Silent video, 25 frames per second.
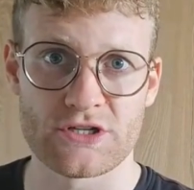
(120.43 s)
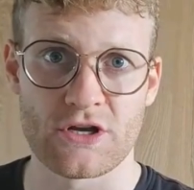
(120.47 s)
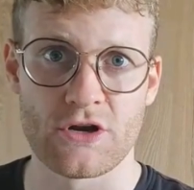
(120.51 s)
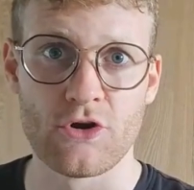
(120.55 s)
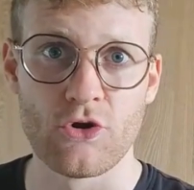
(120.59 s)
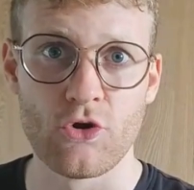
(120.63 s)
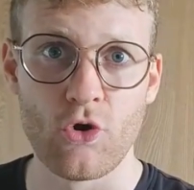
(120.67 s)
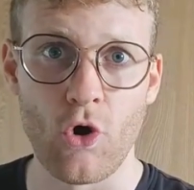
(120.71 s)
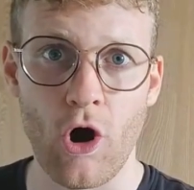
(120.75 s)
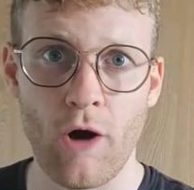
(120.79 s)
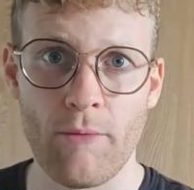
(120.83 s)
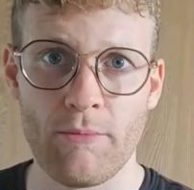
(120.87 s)

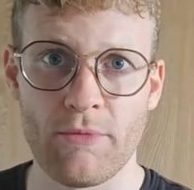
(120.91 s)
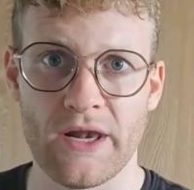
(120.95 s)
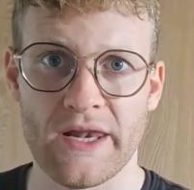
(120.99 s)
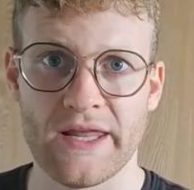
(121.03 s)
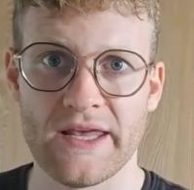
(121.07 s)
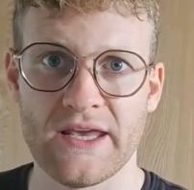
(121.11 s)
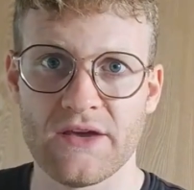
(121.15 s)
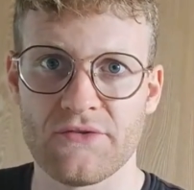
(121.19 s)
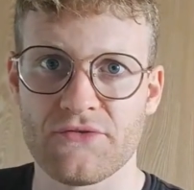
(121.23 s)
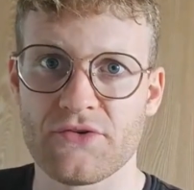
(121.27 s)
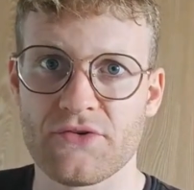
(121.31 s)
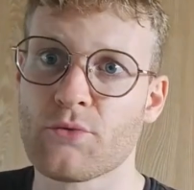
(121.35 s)

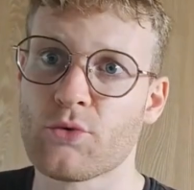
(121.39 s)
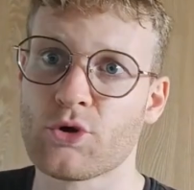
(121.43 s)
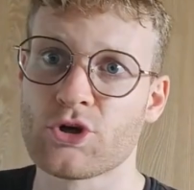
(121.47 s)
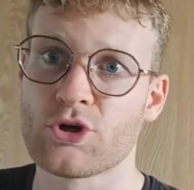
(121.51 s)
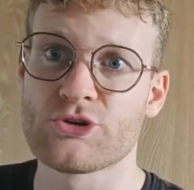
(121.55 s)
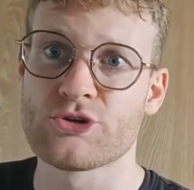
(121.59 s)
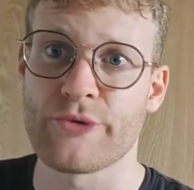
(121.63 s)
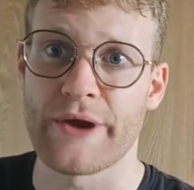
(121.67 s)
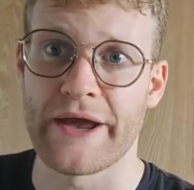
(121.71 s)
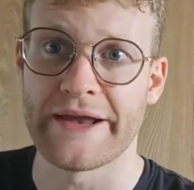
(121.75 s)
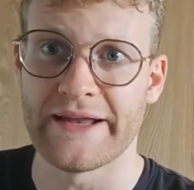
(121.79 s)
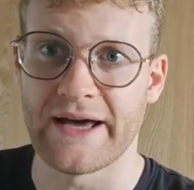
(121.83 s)
normally if you would
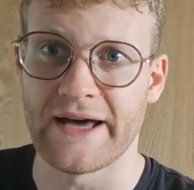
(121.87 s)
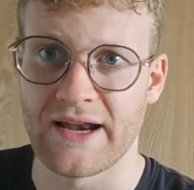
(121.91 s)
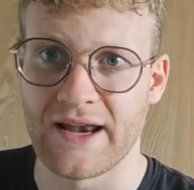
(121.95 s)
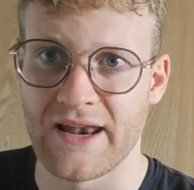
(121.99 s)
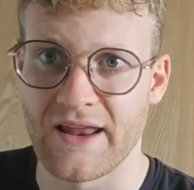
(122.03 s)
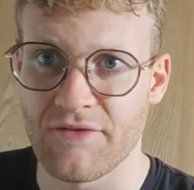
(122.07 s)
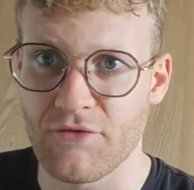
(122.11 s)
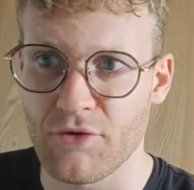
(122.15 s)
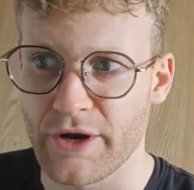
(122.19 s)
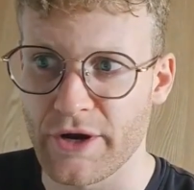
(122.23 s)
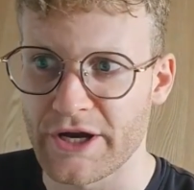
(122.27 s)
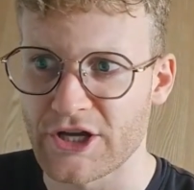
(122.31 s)
trade
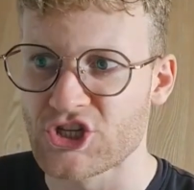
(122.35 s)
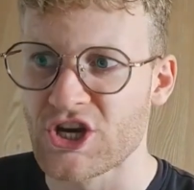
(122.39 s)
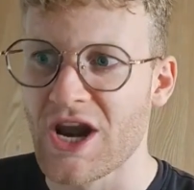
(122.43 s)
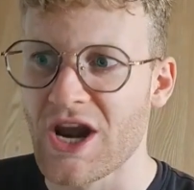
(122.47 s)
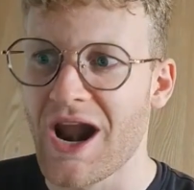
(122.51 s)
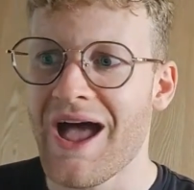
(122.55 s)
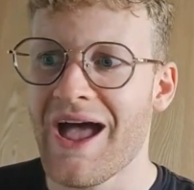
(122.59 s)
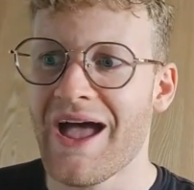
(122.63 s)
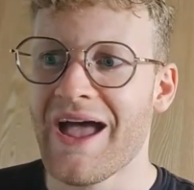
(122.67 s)
unleveraged.